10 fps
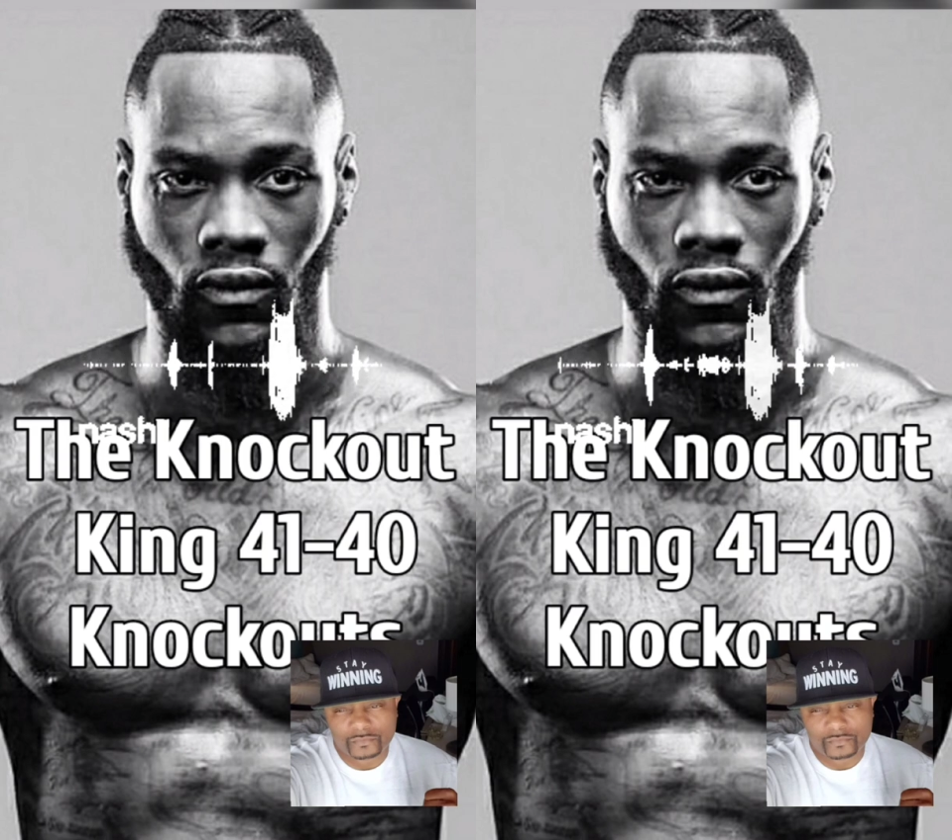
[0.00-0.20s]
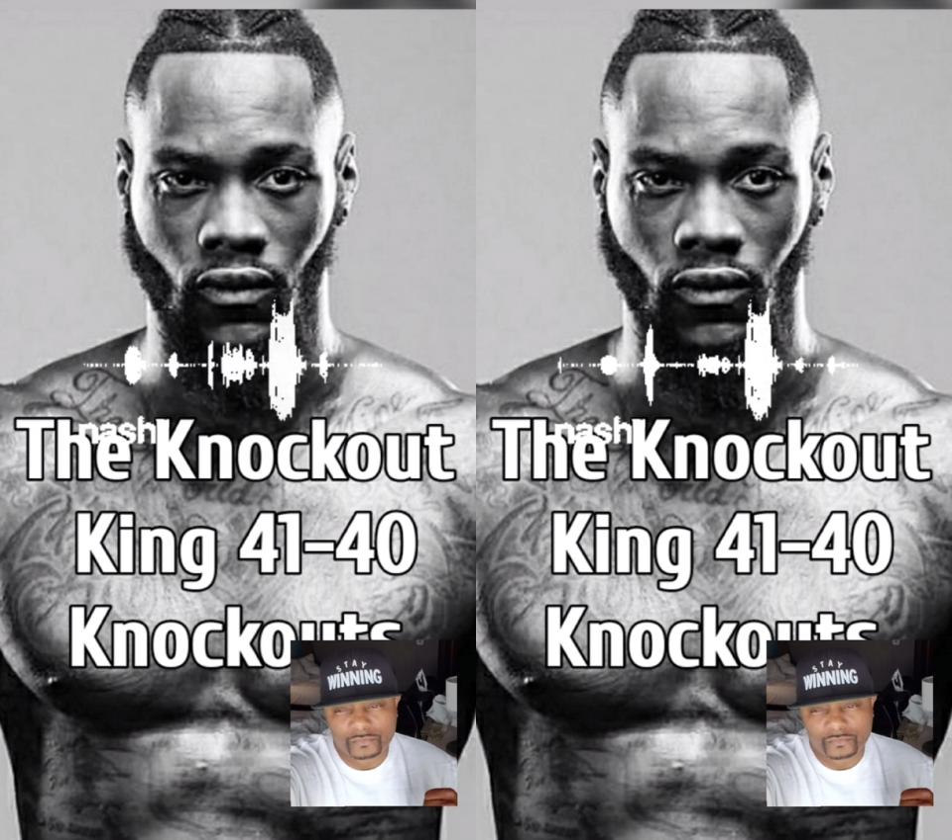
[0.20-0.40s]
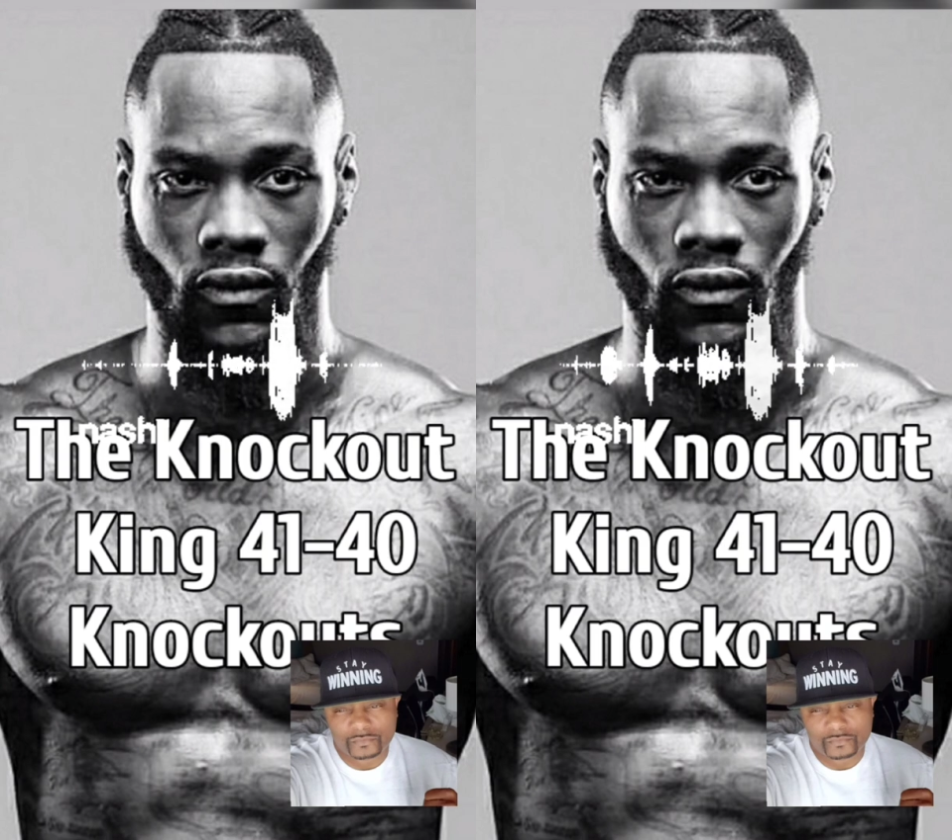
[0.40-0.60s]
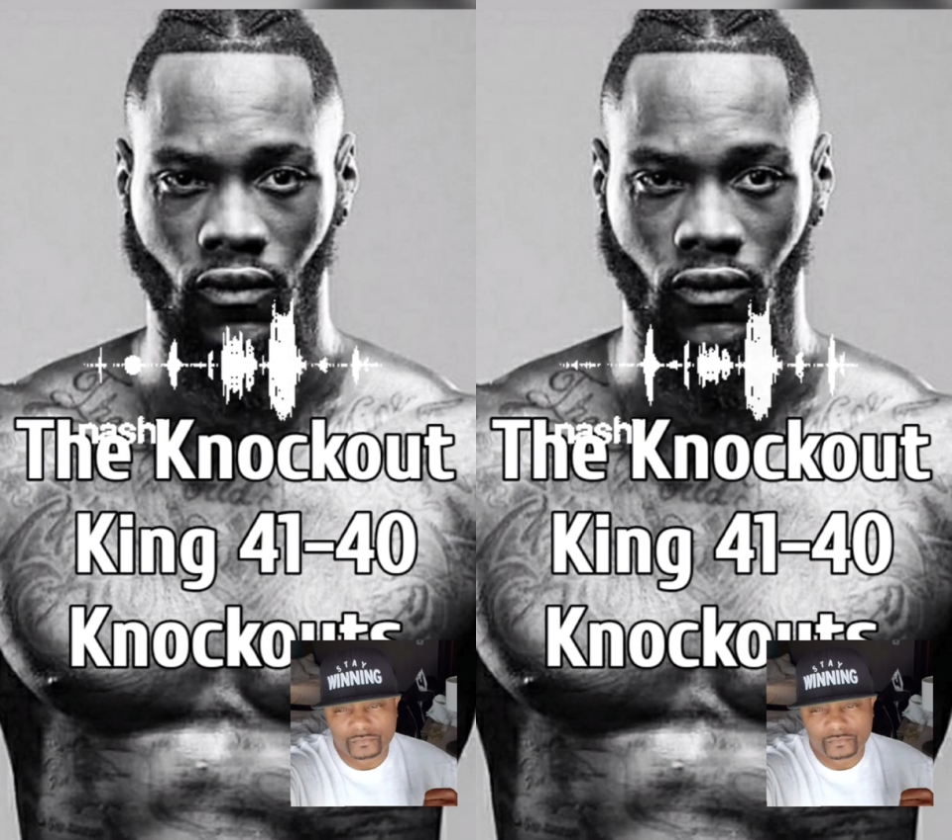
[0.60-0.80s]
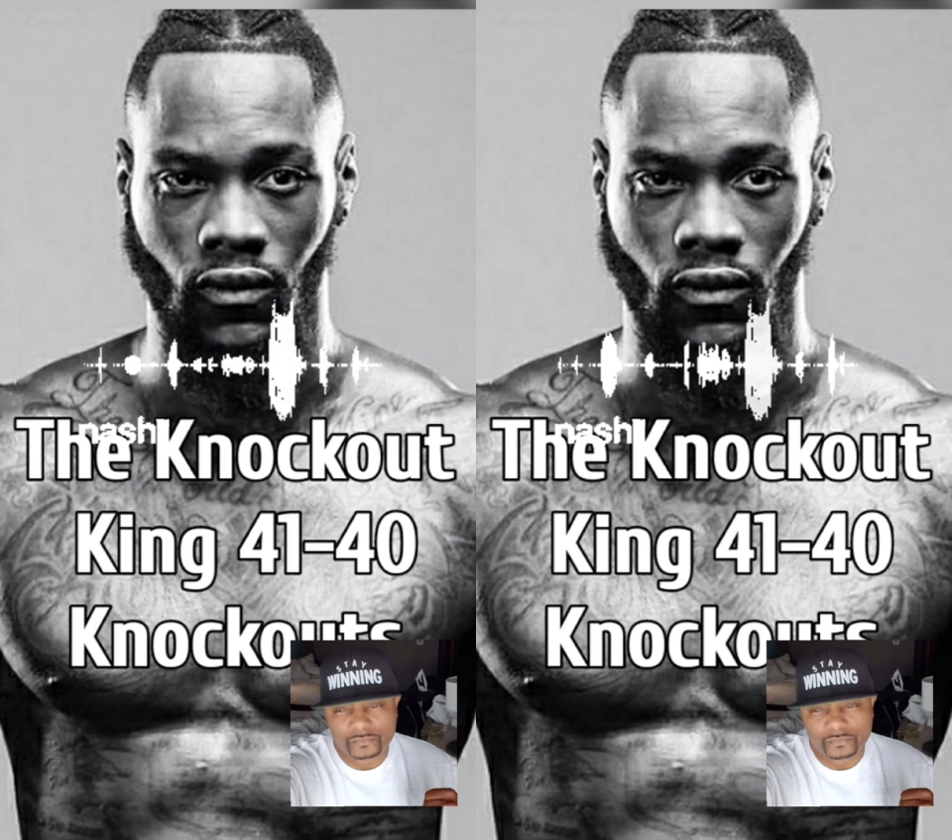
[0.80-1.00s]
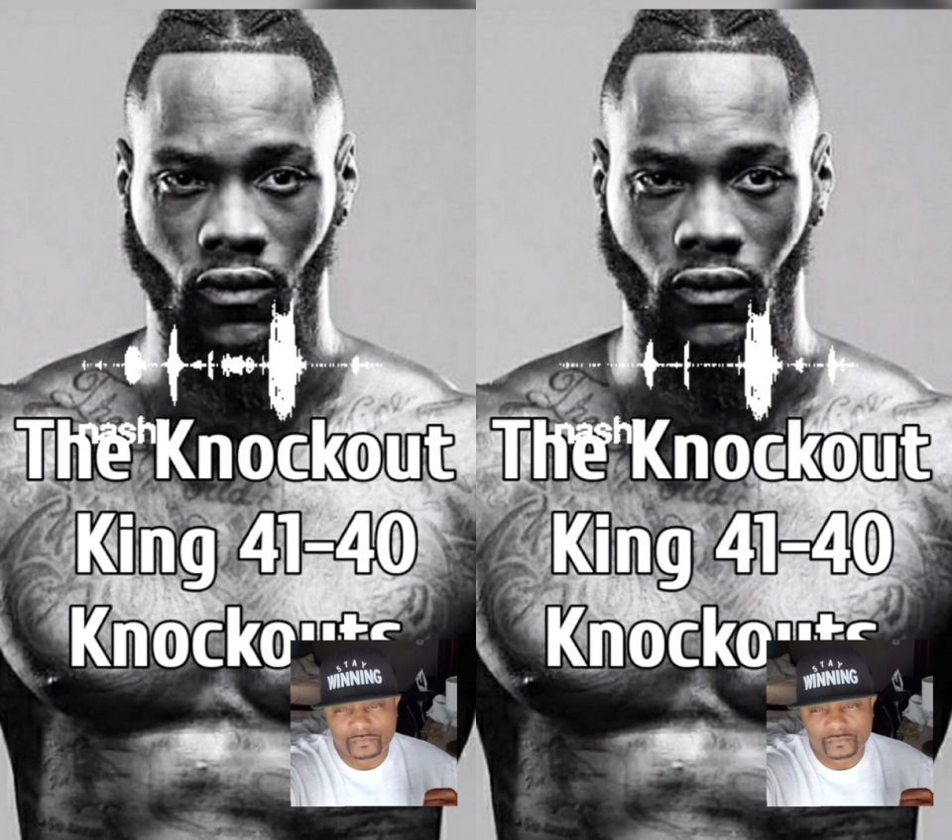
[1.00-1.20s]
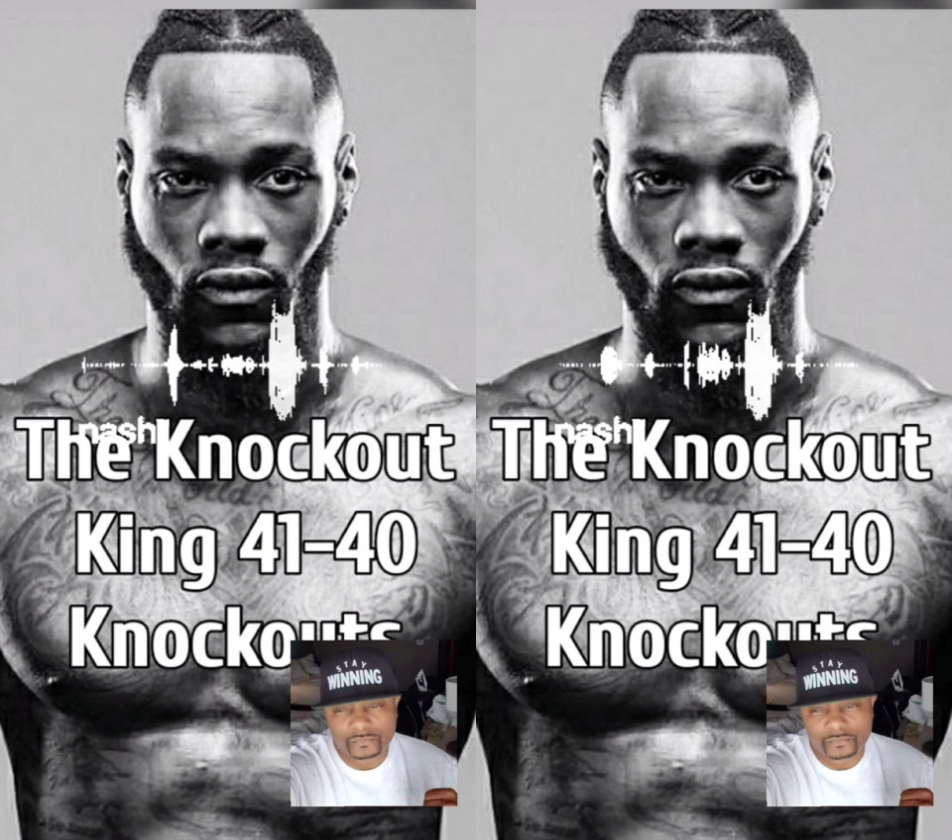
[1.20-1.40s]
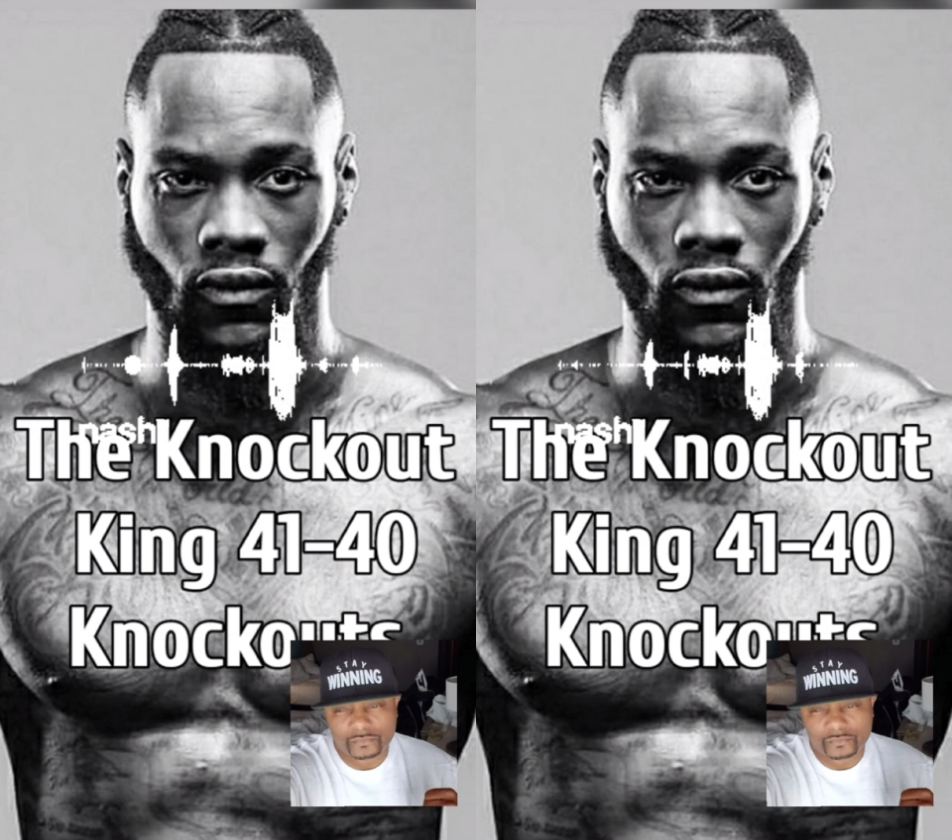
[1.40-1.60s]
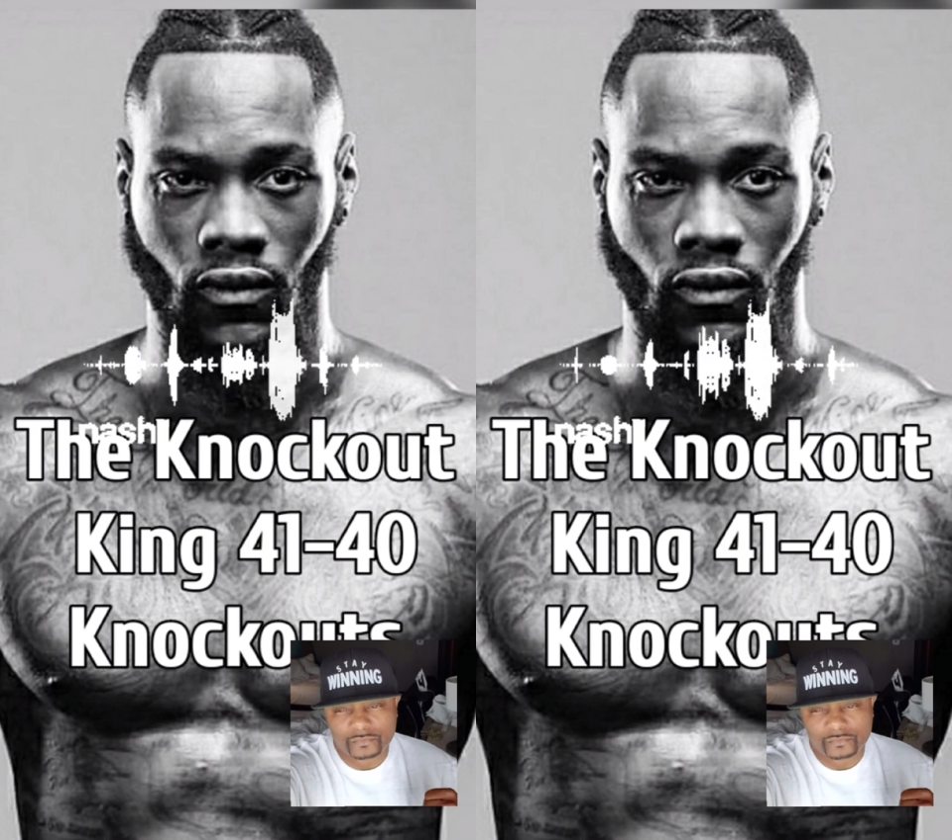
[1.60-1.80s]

Everything I said is facts.